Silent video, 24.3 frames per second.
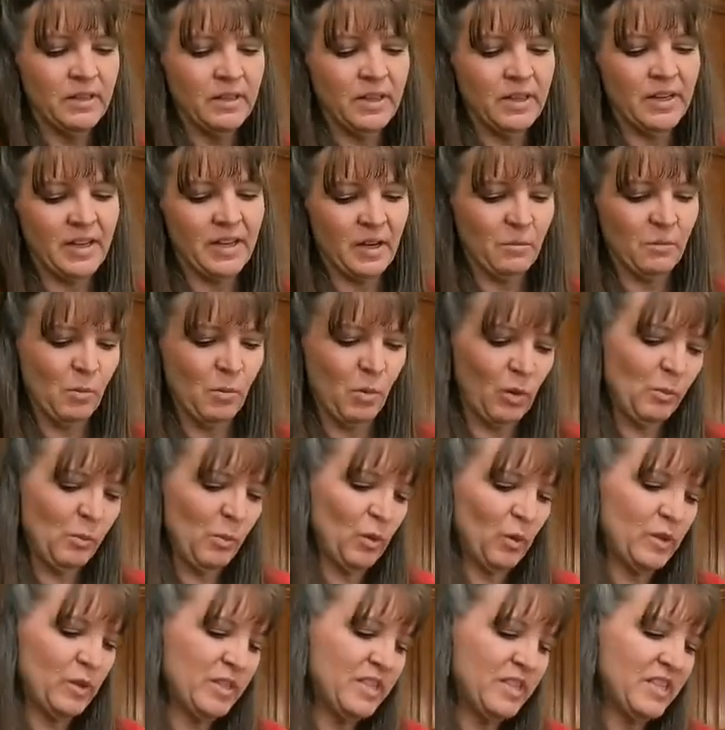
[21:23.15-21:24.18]
they get more and
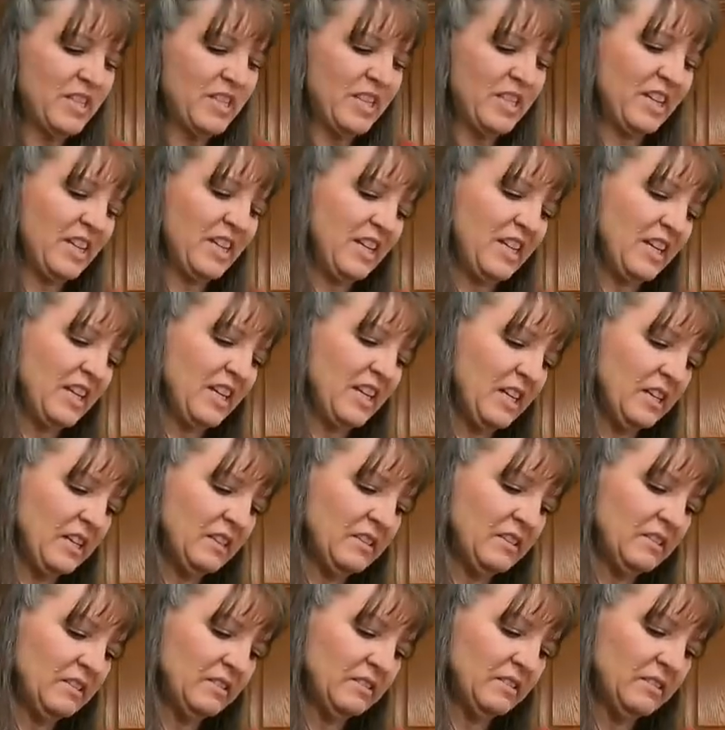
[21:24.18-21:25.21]
more sticky.
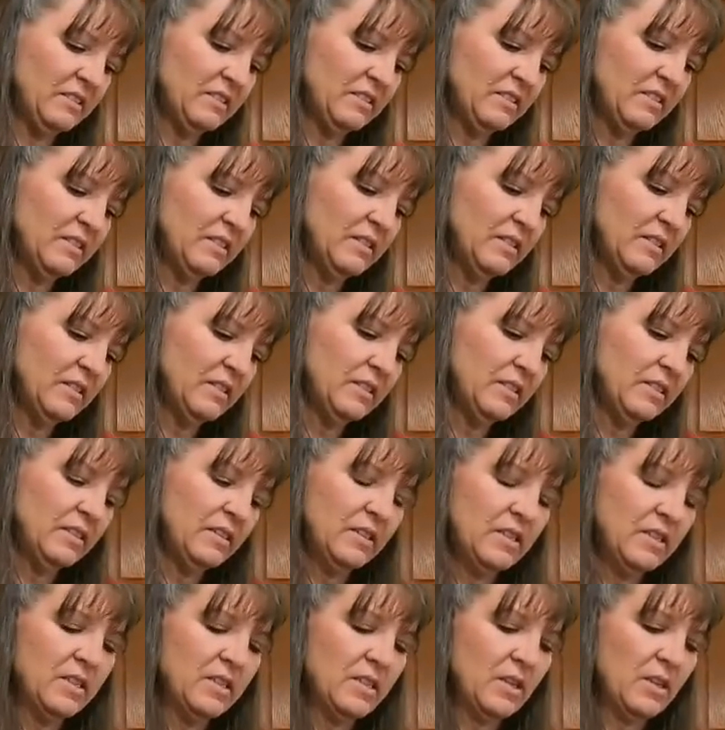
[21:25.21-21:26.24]

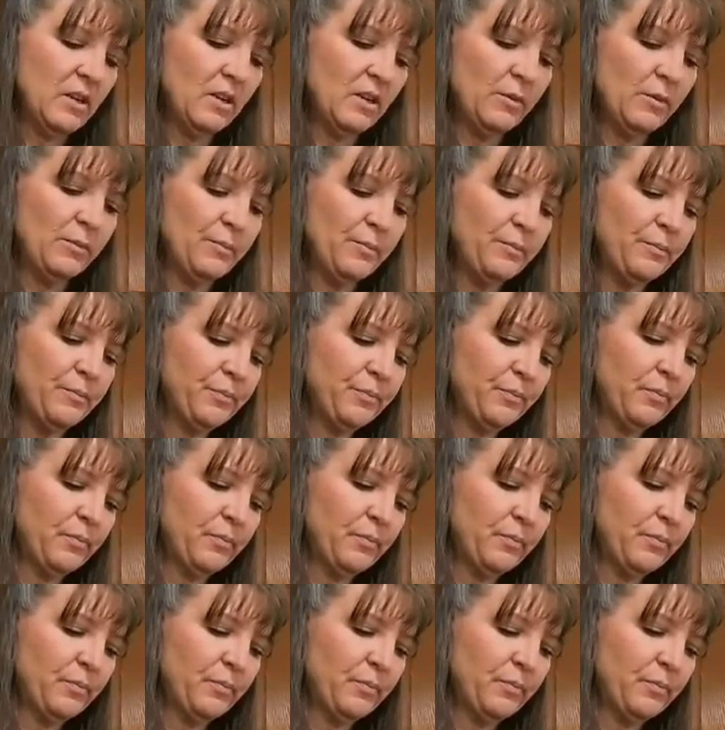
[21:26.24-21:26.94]
So